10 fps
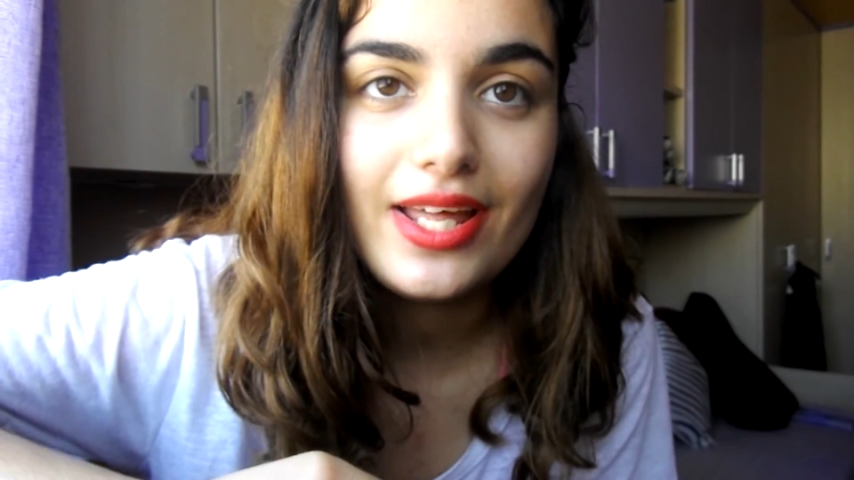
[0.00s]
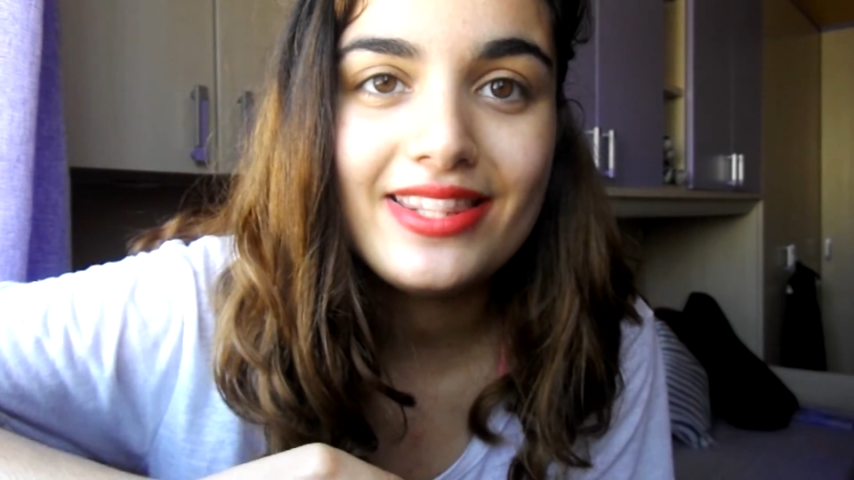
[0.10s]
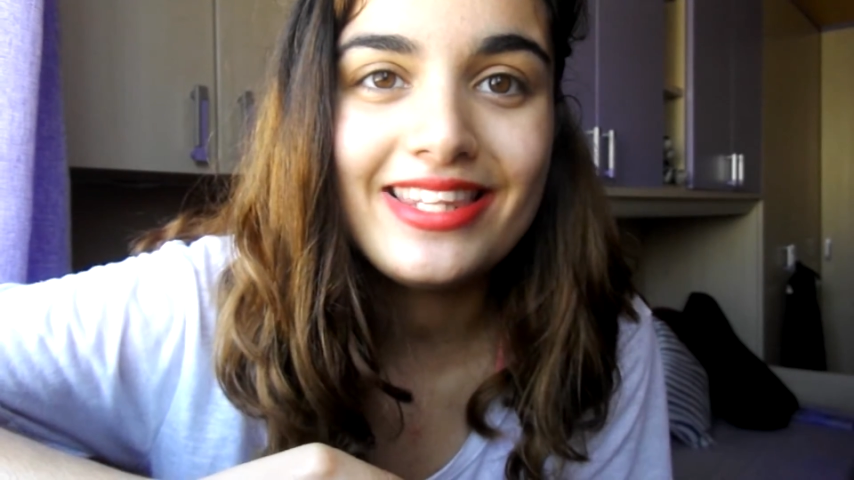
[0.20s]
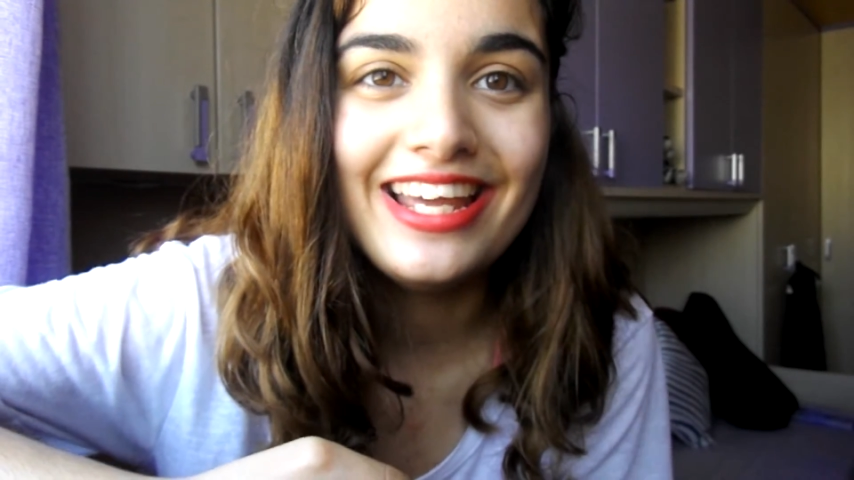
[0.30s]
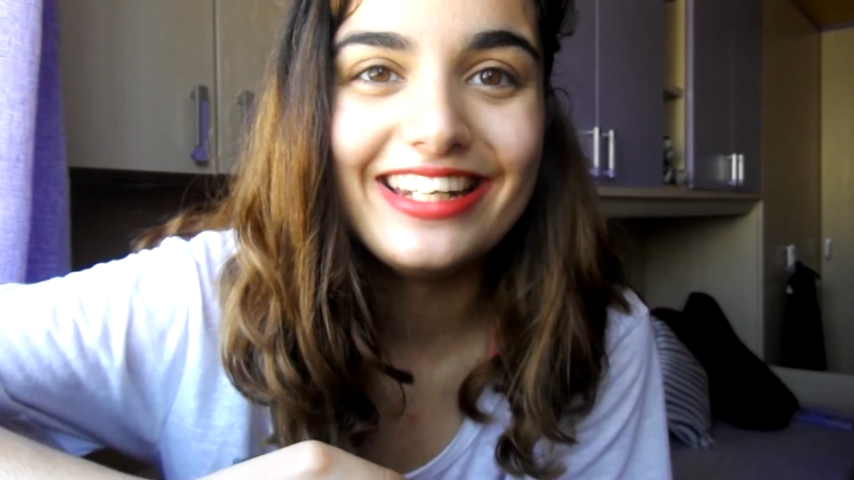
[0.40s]

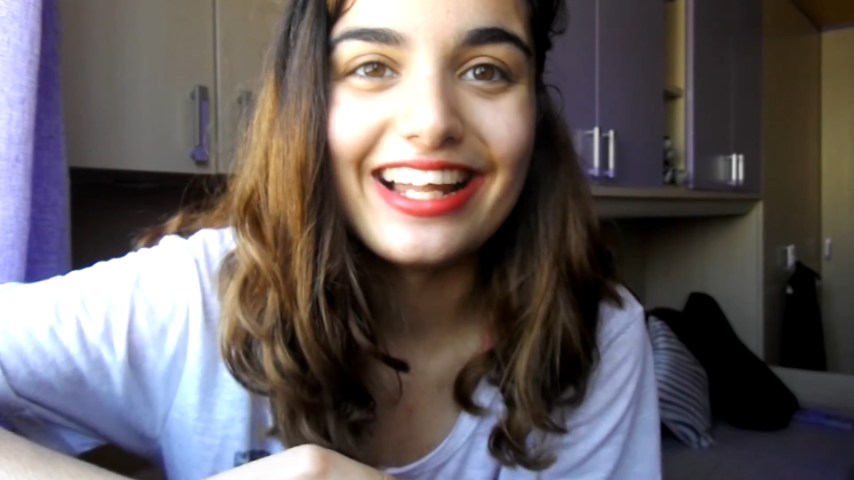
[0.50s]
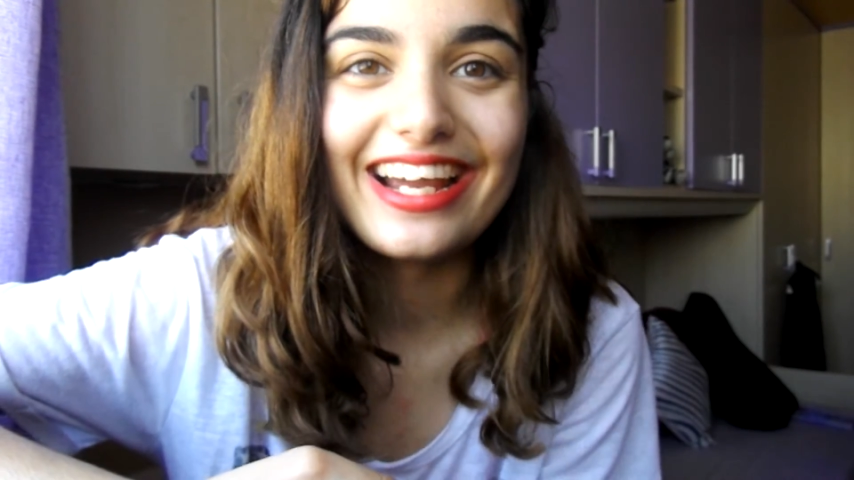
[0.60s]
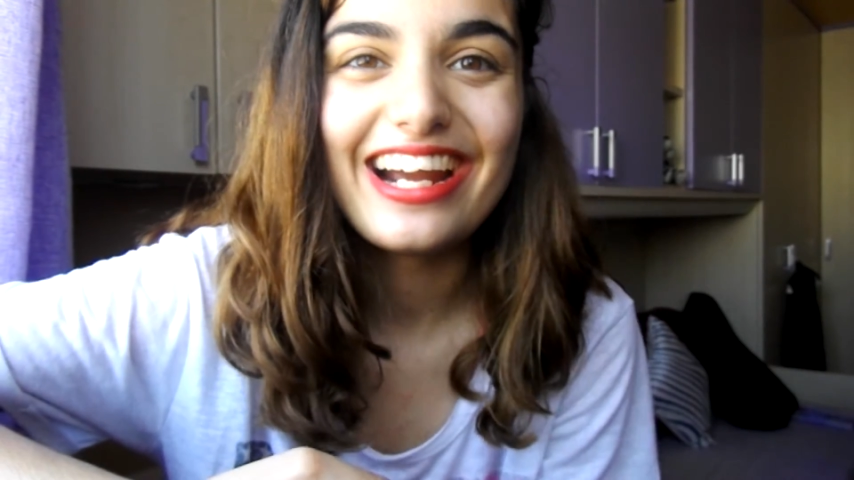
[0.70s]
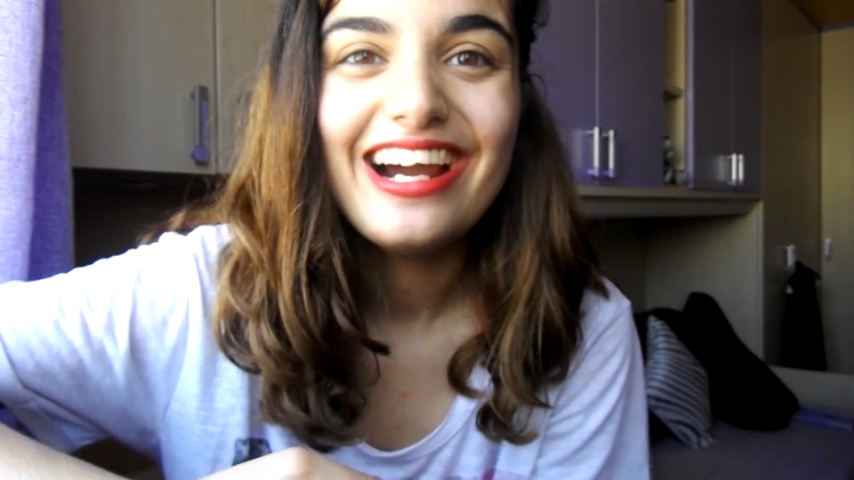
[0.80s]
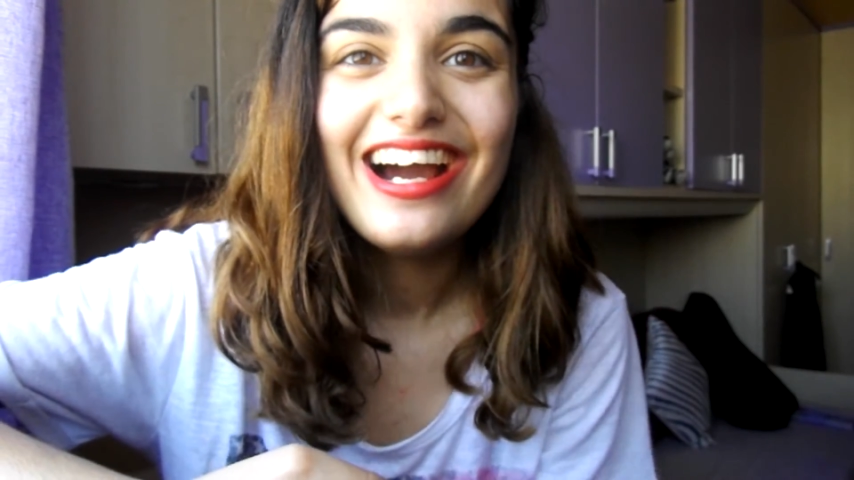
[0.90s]
And then
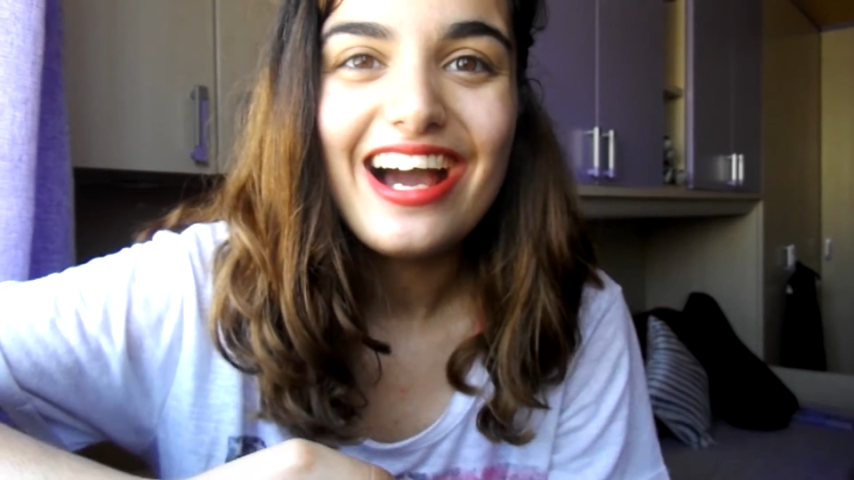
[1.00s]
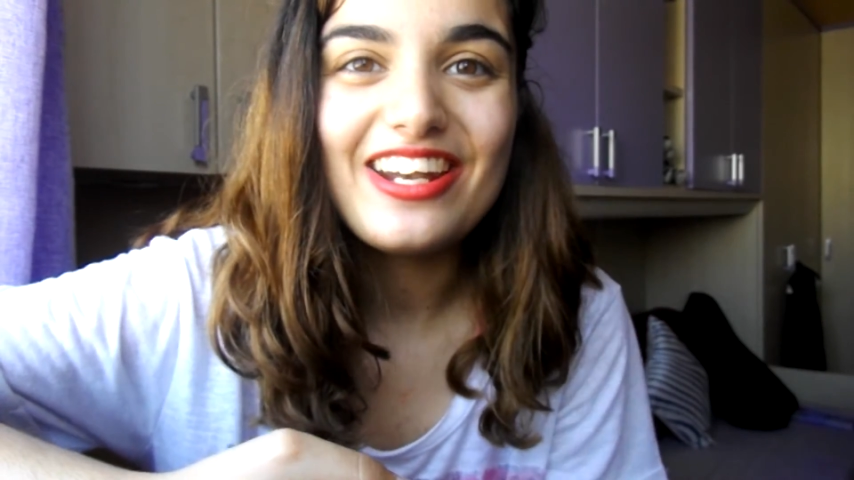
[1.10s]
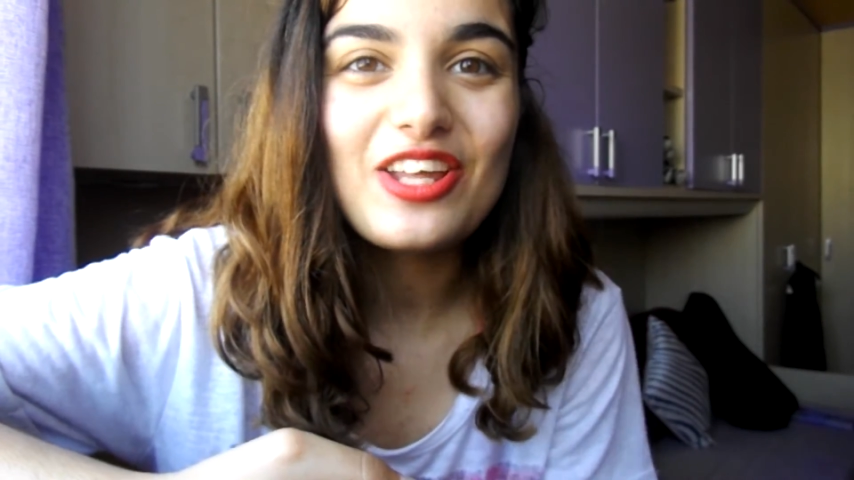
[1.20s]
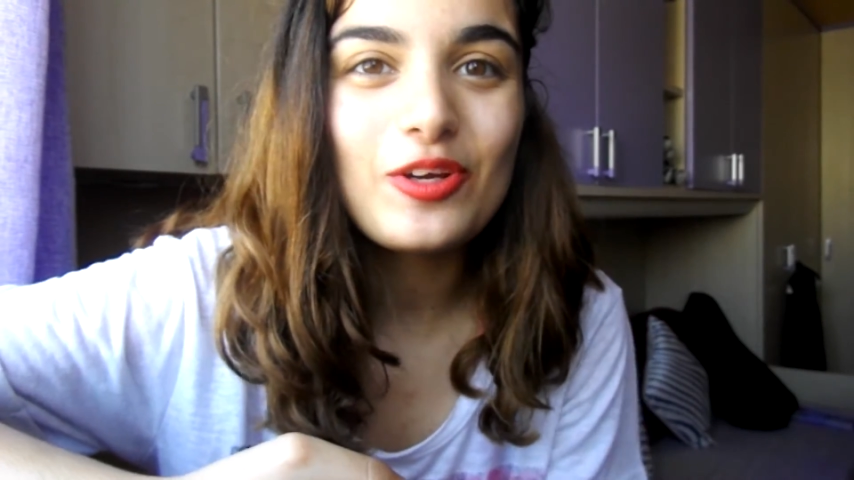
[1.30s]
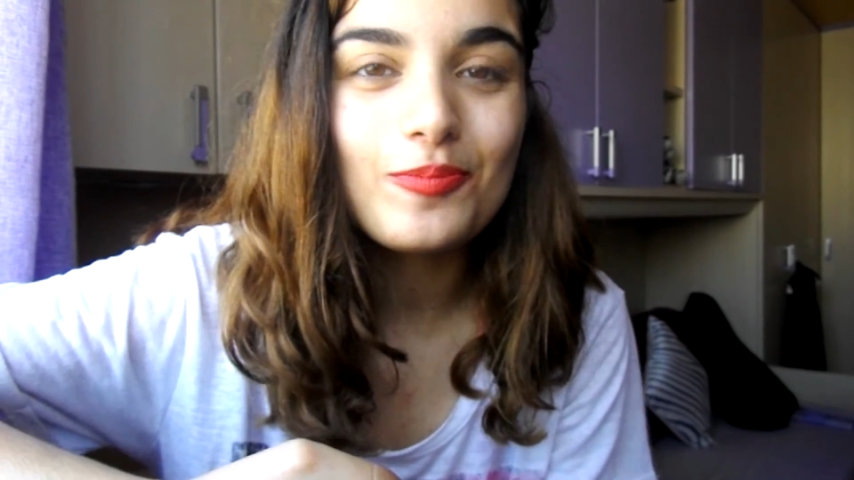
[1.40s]
like
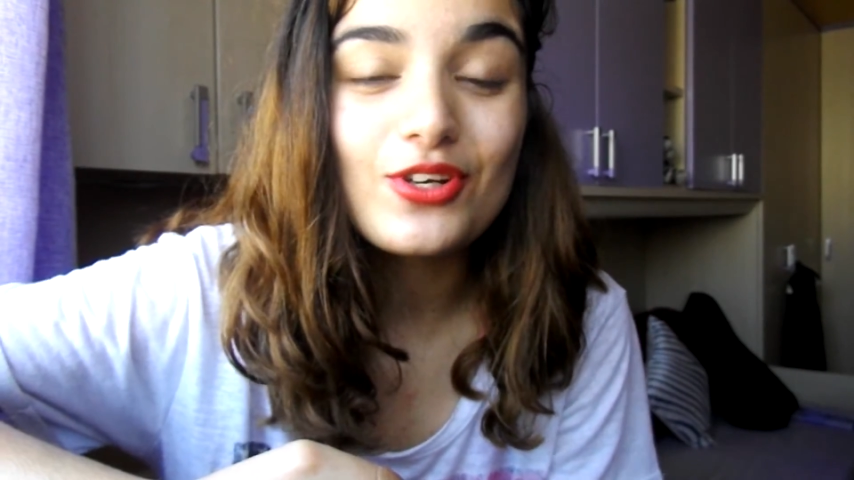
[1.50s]
another